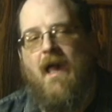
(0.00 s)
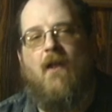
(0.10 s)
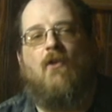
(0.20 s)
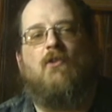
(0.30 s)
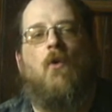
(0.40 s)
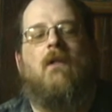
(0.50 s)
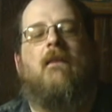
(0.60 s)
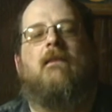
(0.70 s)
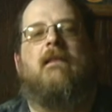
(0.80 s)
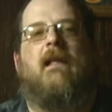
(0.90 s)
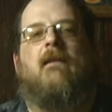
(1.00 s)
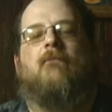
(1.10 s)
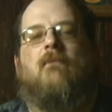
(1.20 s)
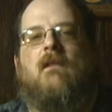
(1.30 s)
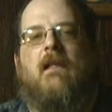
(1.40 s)
And also another thing,
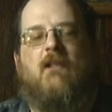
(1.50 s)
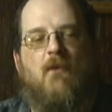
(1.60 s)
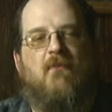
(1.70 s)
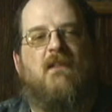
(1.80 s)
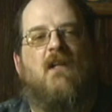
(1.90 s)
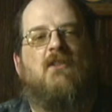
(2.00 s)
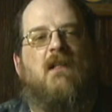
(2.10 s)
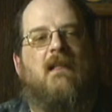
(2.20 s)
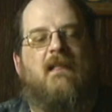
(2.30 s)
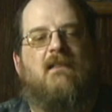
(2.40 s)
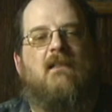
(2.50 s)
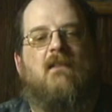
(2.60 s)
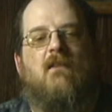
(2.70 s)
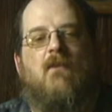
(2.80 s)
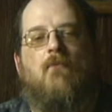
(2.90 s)
in your production list,
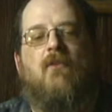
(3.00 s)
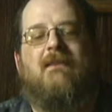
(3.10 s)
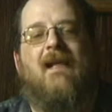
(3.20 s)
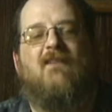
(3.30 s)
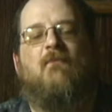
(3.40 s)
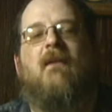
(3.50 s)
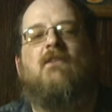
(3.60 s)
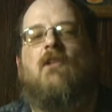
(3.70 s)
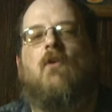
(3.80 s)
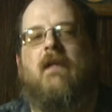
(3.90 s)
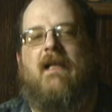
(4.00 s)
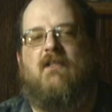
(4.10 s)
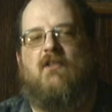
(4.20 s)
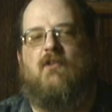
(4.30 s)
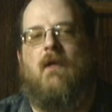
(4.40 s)
put down special
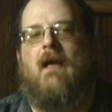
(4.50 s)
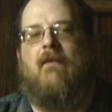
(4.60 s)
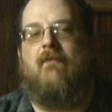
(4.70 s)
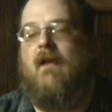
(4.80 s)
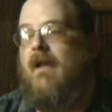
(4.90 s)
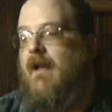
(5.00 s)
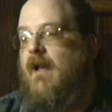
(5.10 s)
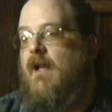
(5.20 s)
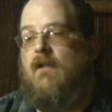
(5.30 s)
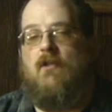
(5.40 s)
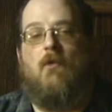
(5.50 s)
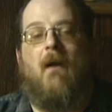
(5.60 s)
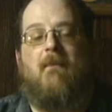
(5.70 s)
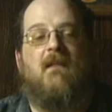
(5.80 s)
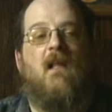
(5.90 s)
locations you have. You
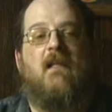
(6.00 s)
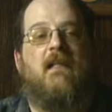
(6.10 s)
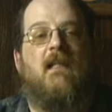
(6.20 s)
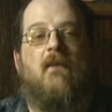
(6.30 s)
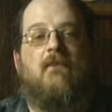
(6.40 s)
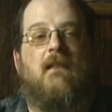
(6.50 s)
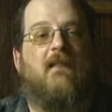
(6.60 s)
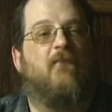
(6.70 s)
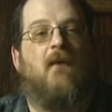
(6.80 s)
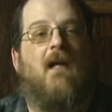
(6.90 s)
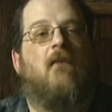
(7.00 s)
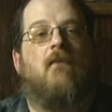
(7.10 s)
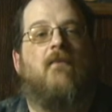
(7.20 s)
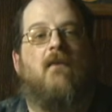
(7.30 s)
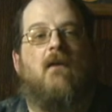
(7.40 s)
might be lucky enough to live by a
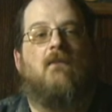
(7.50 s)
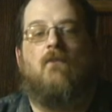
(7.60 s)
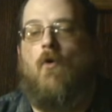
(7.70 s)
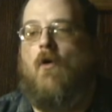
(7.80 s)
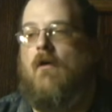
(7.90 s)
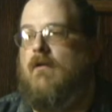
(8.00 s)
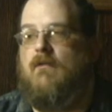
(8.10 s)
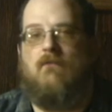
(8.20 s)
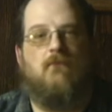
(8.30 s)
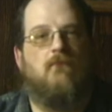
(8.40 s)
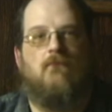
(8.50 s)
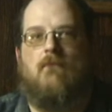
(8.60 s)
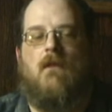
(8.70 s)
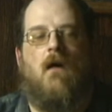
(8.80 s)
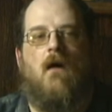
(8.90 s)
river, or
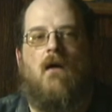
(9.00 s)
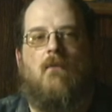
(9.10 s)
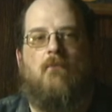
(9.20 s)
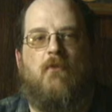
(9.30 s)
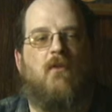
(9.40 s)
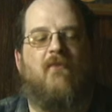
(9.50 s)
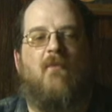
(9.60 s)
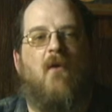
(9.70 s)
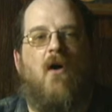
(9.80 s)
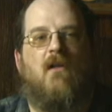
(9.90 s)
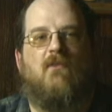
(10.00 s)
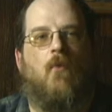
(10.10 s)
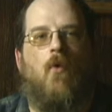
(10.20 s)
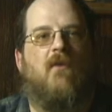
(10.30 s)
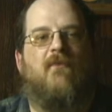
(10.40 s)
beautiful parks
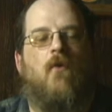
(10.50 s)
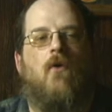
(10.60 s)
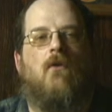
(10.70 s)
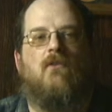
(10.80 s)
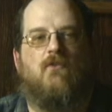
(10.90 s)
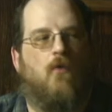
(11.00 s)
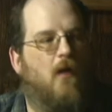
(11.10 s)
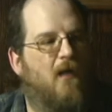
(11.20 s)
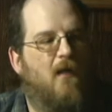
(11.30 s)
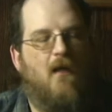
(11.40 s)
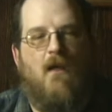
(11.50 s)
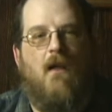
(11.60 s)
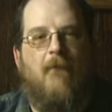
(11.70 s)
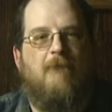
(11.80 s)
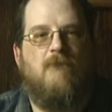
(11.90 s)
with waterfalls, or,
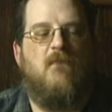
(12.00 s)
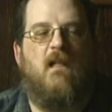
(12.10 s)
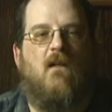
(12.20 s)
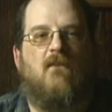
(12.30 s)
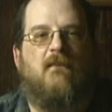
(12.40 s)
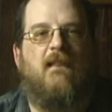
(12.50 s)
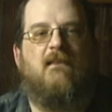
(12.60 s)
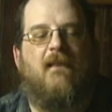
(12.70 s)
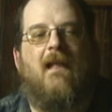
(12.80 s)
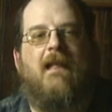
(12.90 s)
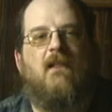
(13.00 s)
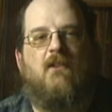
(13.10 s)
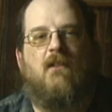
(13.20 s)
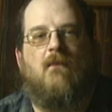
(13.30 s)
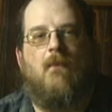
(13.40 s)
you know, things of that
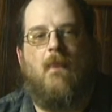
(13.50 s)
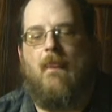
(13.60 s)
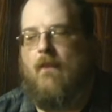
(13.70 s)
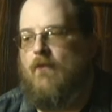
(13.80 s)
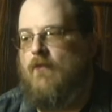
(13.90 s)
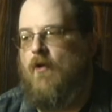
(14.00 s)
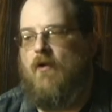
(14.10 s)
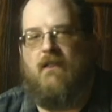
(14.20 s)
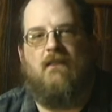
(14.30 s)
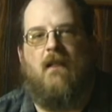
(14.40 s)
nature, or